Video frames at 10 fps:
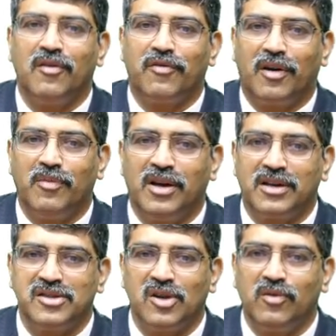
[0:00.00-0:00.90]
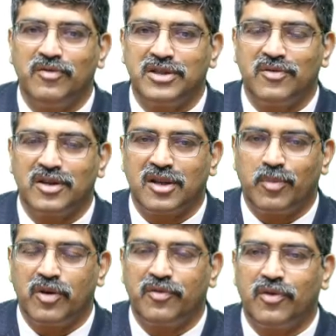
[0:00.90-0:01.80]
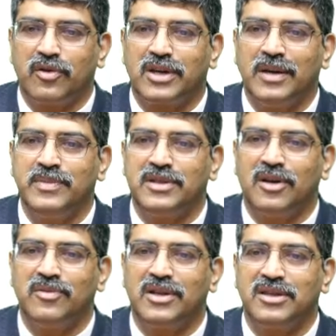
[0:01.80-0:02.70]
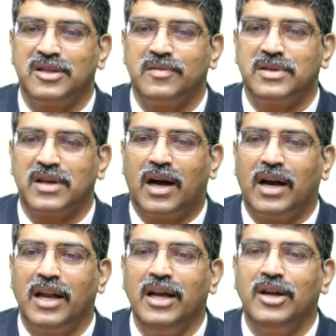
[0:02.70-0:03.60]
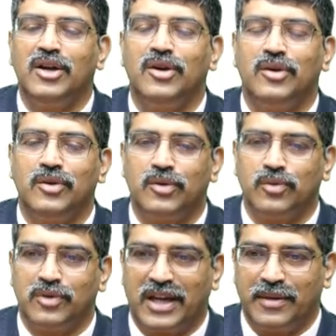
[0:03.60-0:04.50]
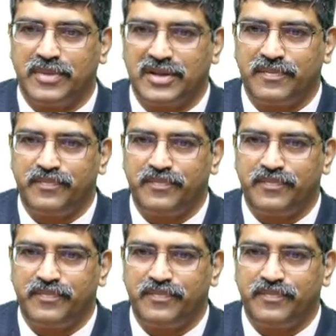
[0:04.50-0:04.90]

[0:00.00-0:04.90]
From a reserve which was about 4 times, now the reserve is hardly 2 times.